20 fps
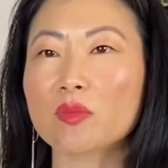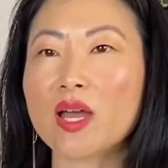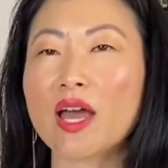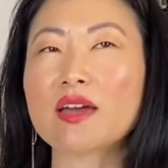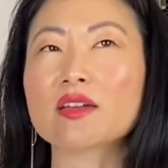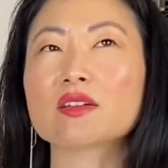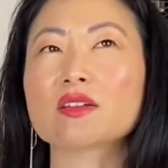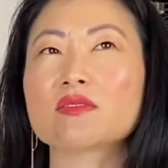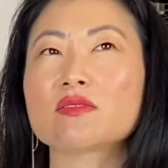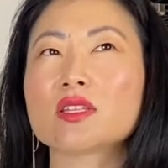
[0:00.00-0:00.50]

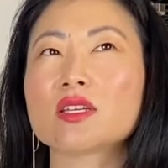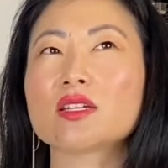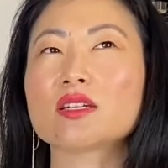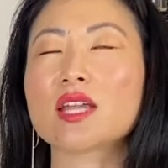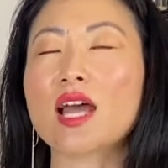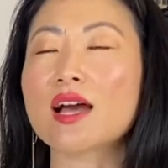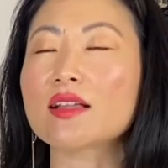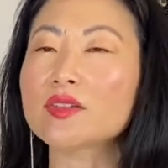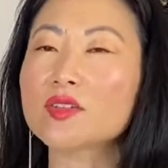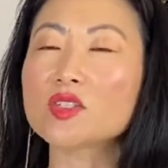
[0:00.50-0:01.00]
kind of the
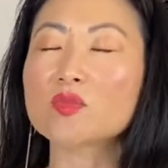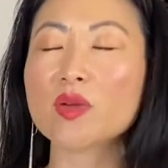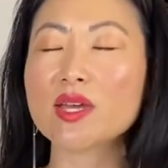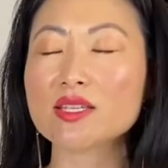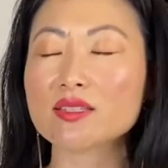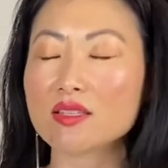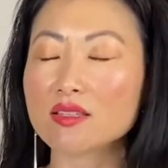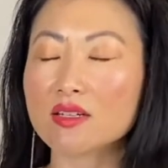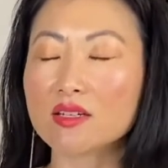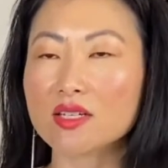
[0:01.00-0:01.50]
knowledge
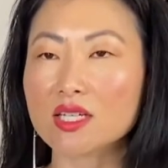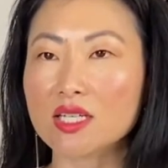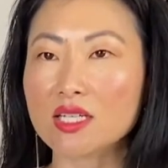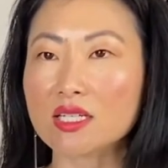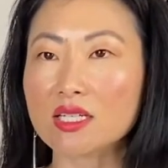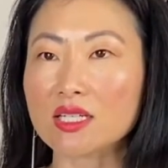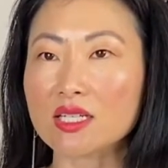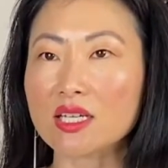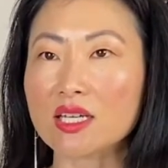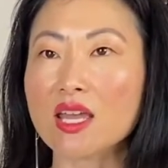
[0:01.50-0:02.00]
base that they're
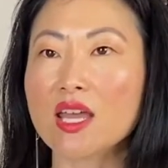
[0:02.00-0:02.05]
getting,